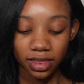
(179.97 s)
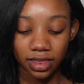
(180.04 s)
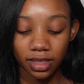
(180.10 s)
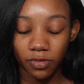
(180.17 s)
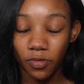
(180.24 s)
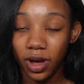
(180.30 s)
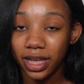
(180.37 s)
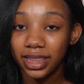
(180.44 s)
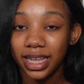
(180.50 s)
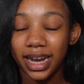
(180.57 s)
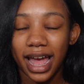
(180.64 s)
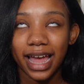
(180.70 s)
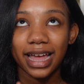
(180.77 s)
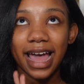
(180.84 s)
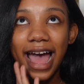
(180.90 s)
The one that
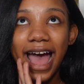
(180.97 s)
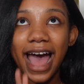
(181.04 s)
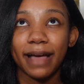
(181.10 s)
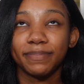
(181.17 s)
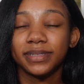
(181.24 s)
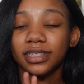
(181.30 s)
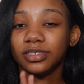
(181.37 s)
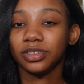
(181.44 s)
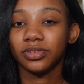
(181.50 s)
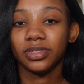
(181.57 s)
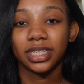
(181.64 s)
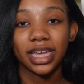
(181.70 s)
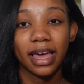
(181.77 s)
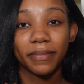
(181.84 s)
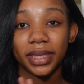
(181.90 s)
I
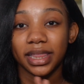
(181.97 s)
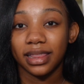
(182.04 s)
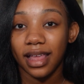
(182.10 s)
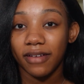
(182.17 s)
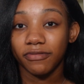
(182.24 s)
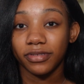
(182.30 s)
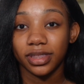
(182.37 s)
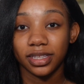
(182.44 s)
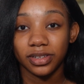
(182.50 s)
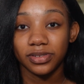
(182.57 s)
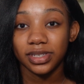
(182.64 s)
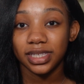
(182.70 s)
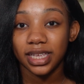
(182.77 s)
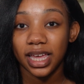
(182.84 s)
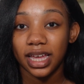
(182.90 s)
absolutely am in love with
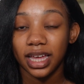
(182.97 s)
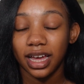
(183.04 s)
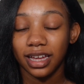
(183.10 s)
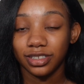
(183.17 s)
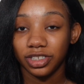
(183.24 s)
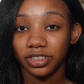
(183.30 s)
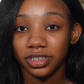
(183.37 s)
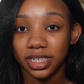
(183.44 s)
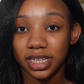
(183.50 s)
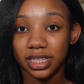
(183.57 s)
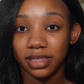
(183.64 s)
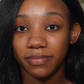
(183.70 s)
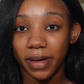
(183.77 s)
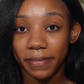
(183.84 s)
using underneath my